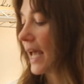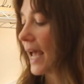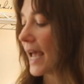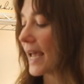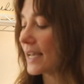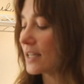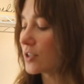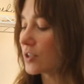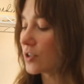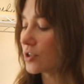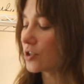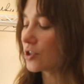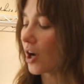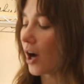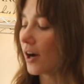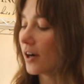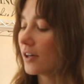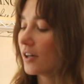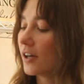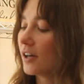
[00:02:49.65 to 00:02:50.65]
A
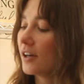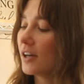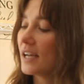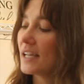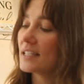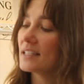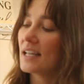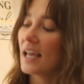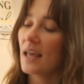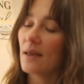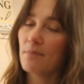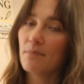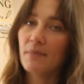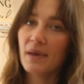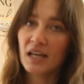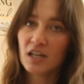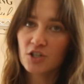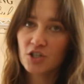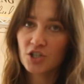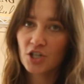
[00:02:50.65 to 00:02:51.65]
starter is a
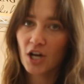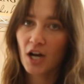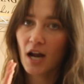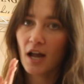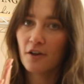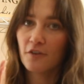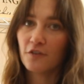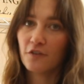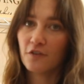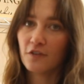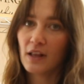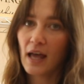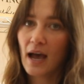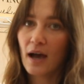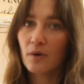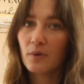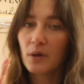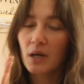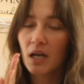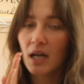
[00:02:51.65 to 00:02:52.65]
mixture of
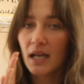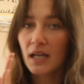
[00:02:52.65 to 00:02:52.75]
flour